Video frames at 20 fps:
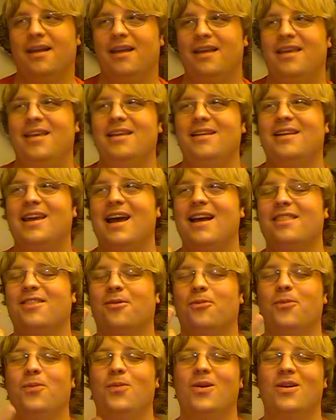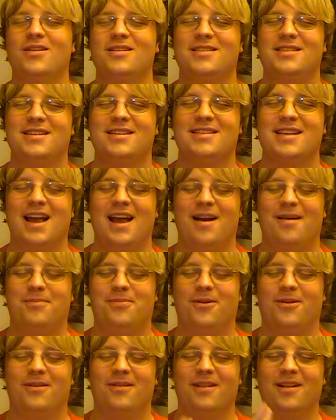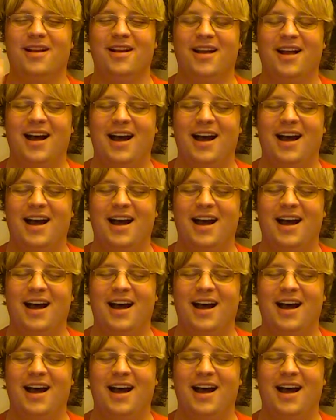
he had the worst example,